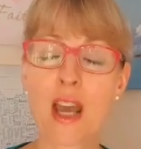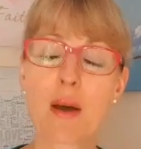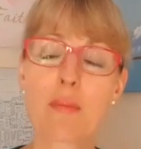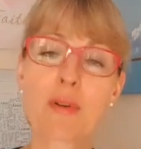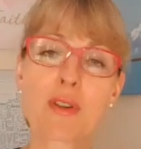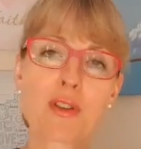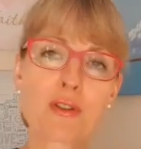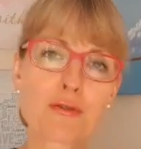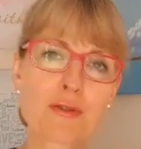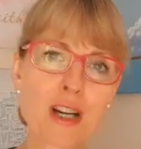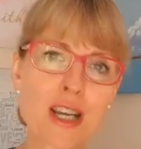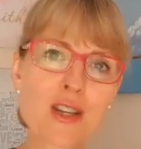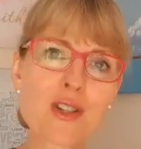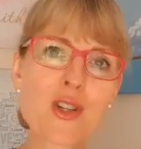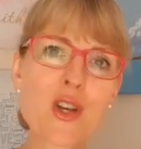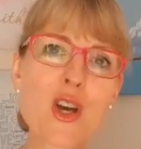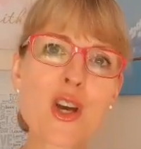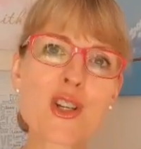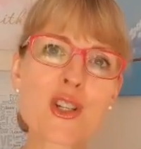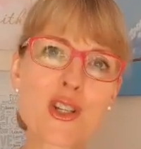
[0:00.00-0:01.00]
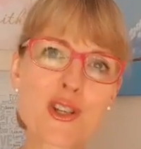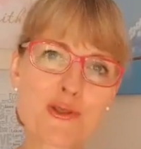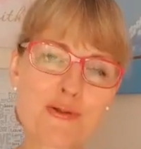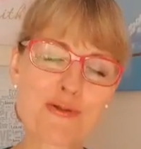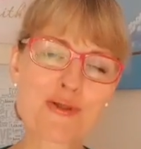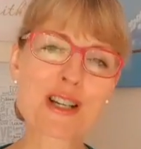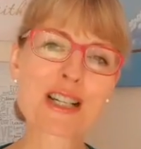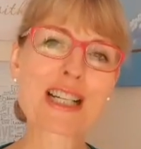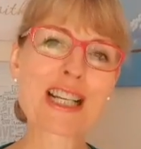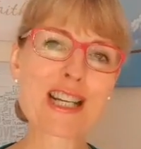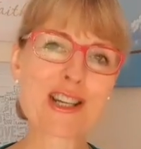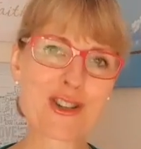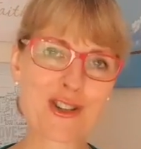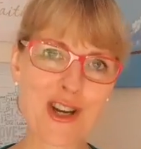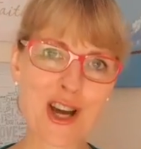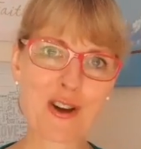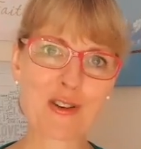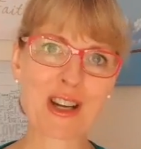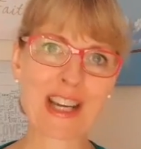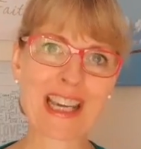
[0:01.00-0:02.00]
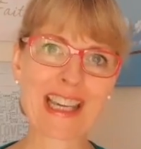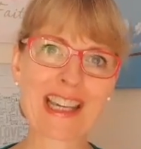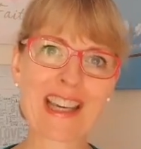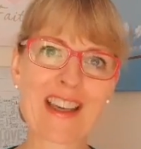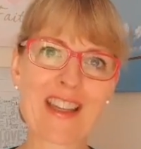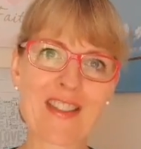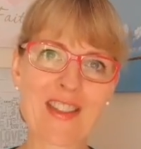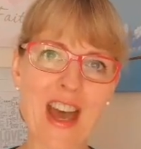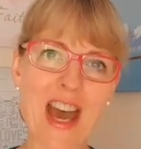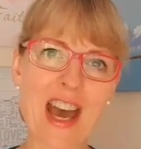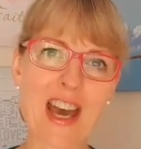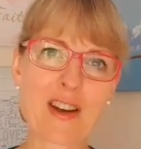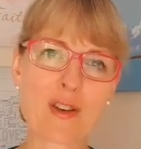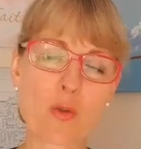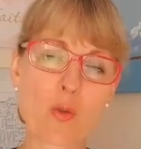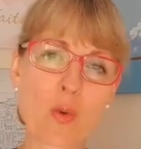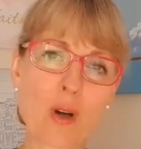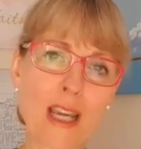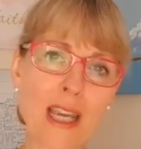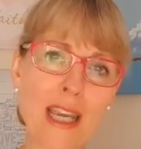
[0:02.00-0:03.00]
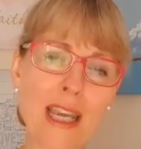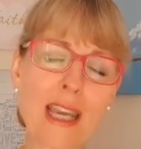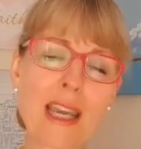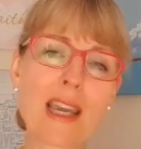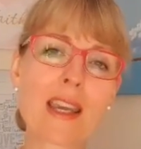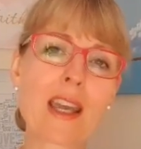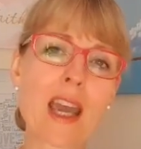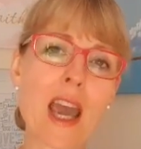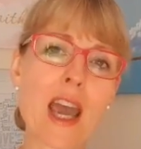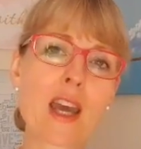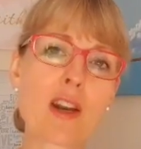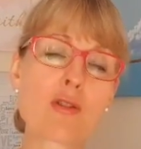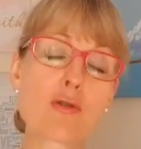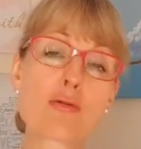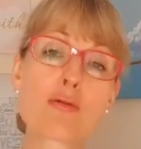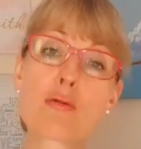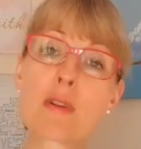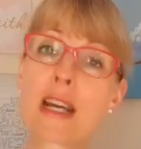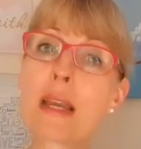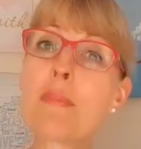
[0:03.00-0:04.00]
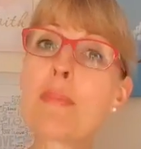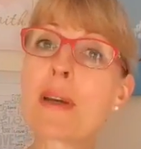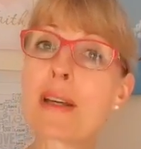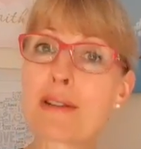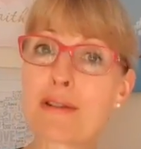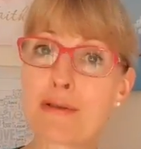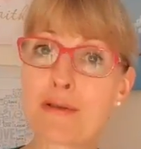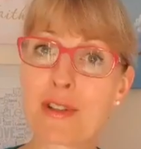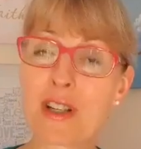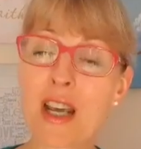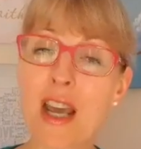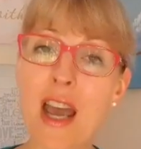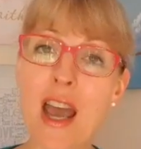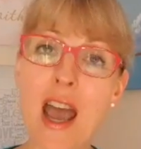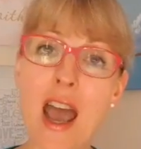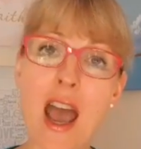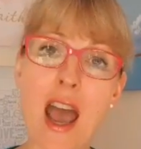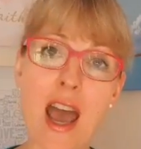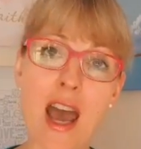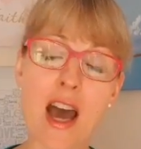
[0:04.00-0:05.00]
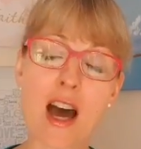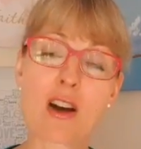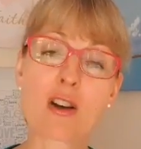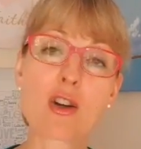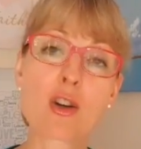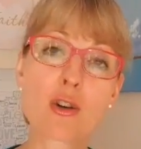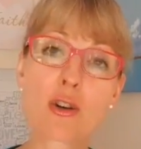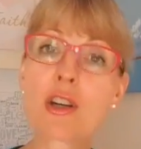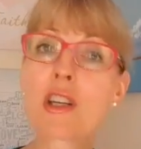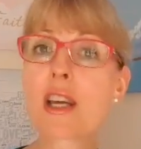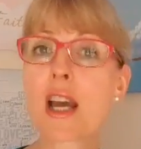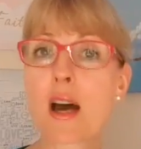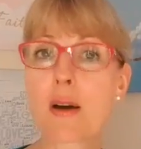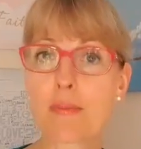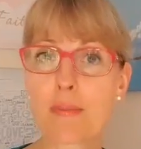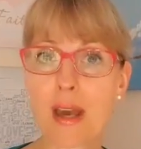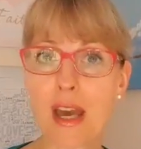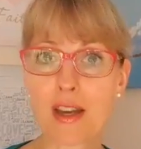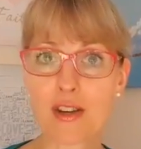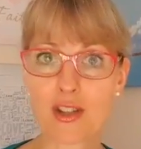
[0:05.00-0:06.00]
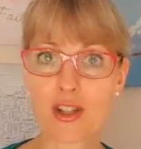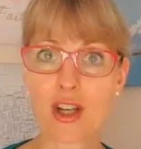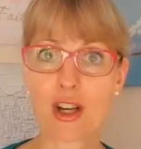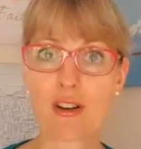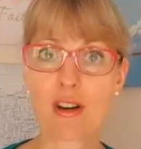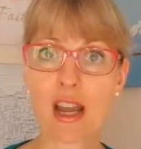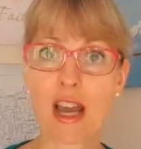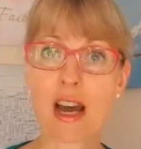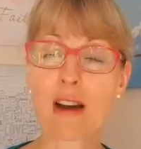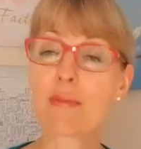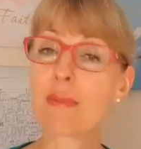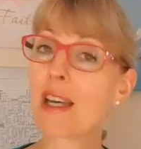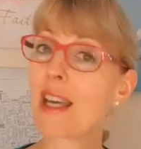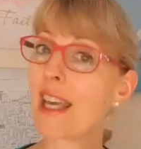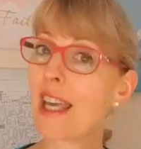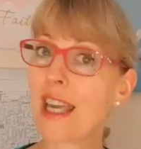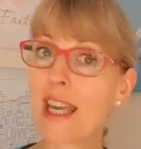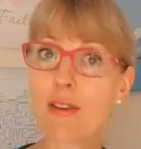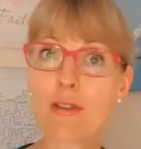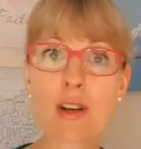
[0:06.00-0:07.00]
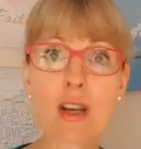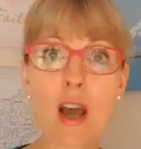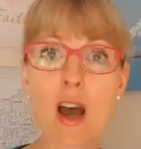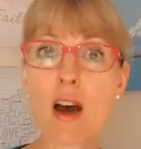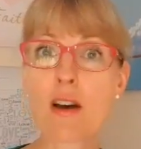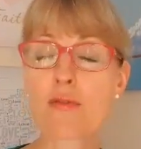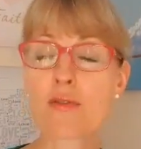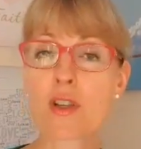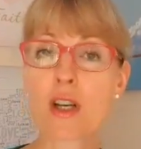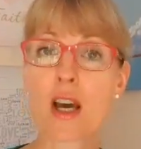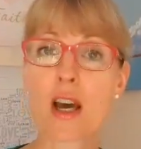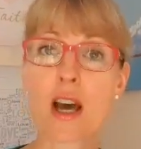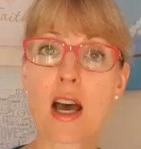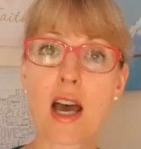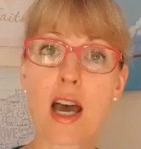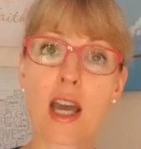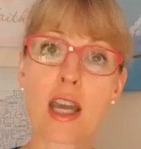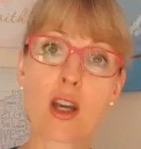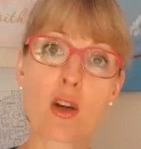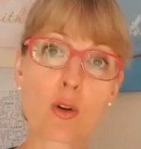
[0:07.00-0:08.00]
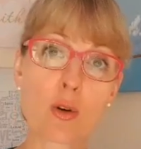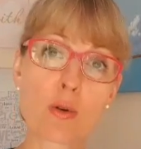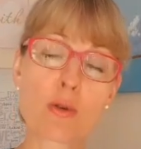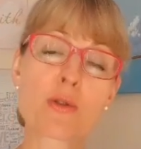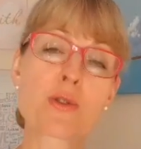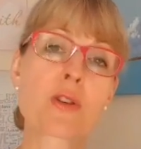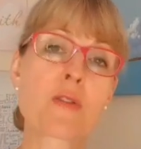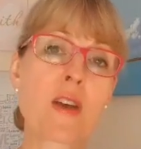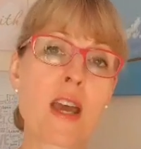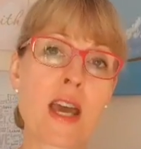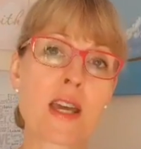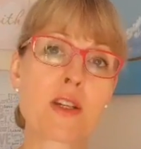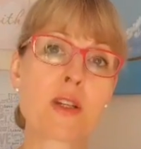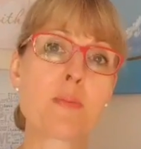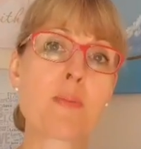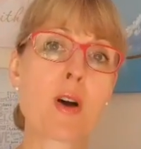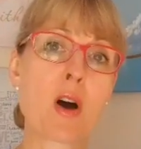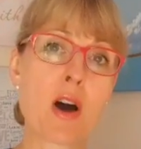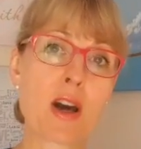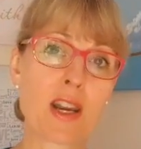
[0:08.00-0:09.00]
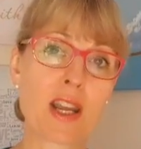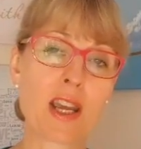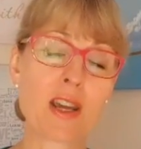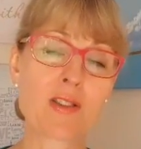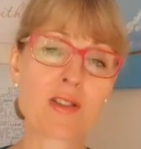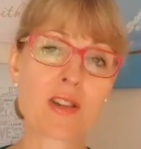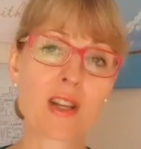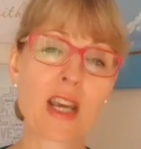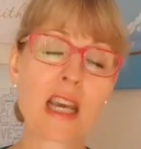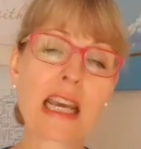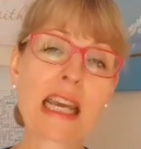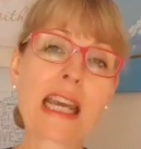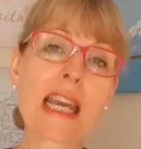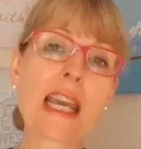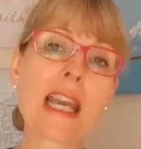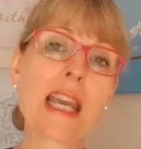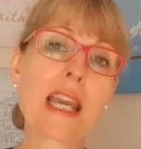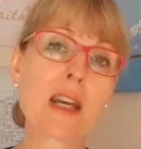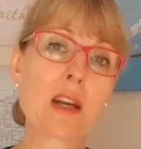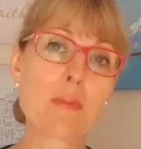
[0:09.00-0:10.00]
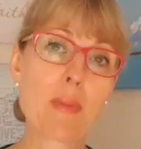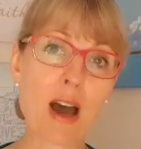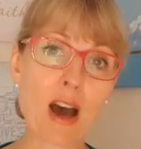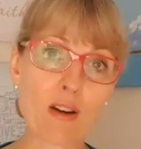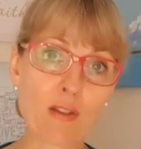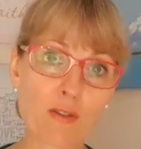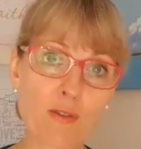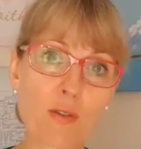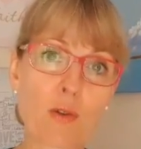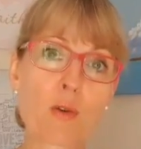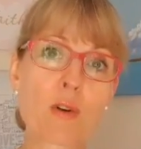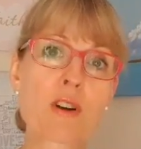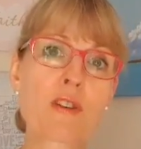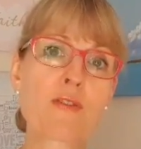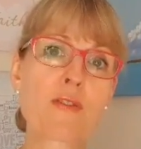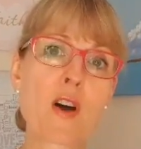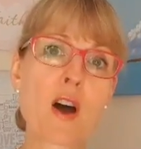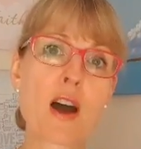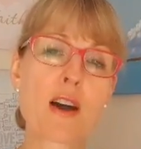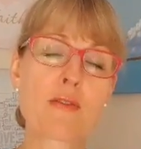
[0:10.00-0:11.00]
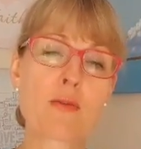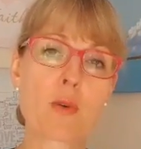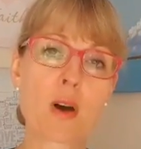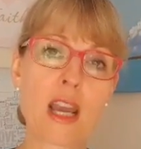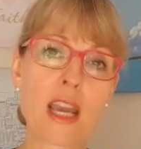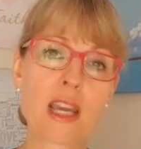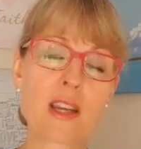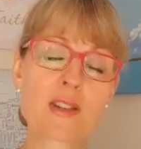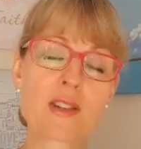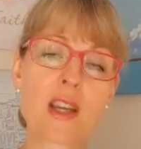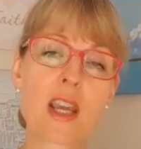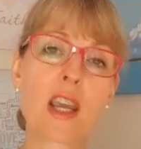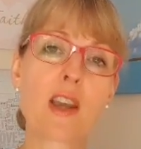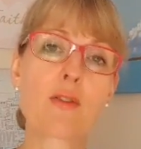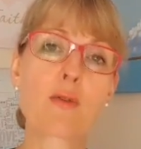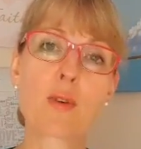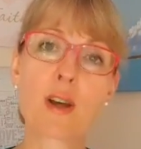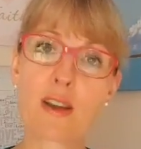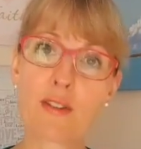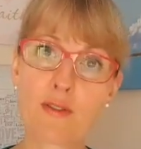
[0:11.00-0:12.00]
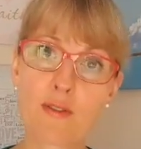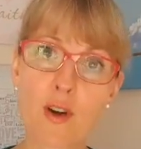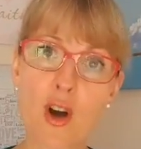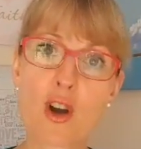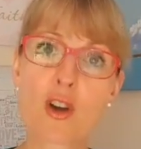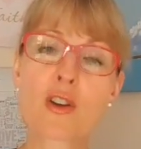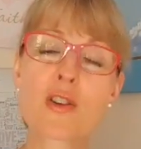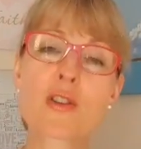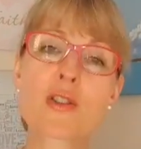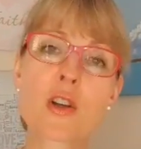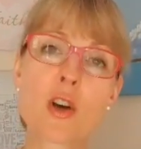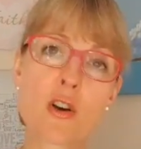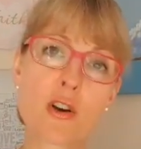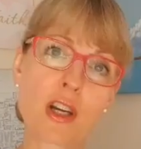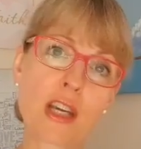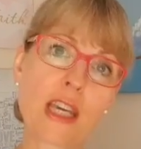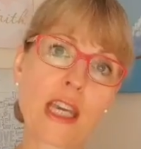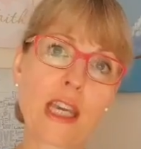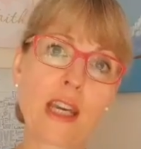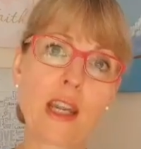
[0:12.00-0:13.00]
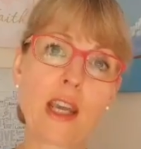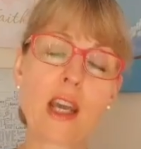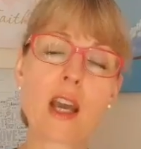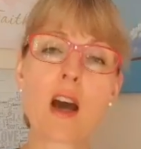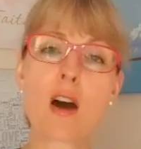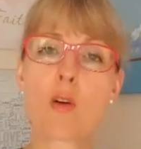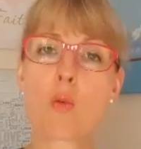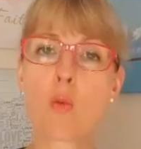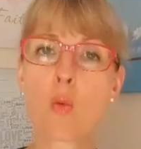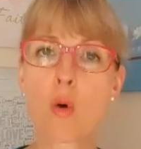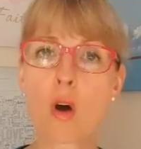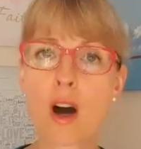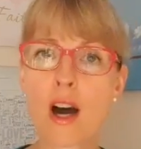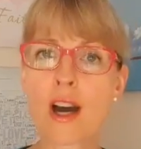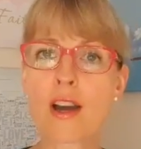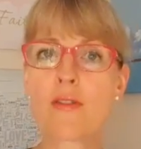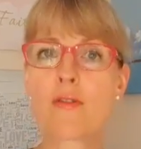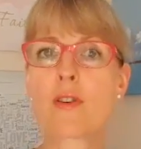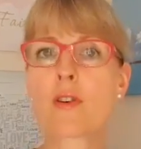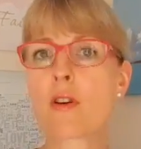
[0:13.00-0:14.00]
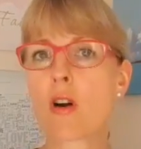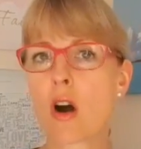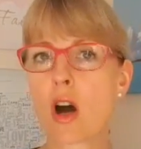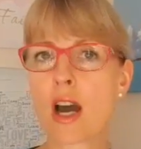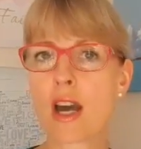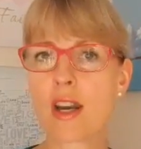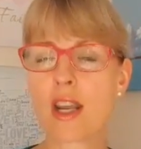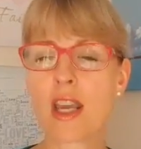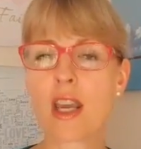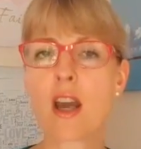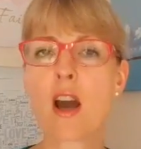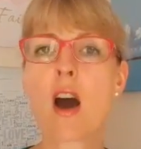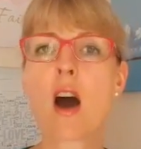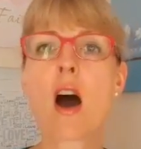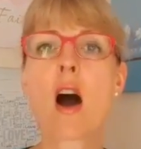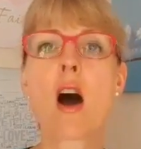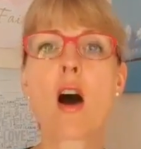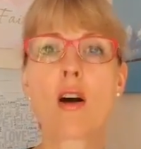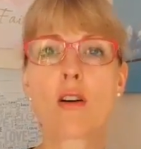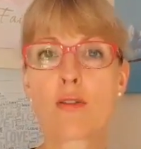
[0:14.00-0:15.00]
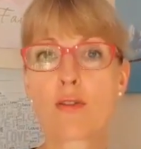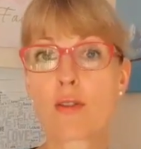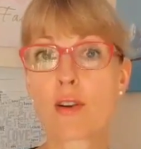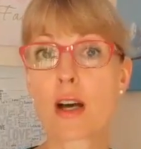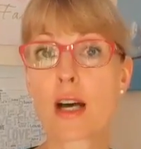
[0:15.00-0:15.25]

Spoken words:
But the research is really showing that we can rebuild our good gut bacteria even after a course of antibiotics in about 4 to 5 weeks if we focus on eating a wide variety of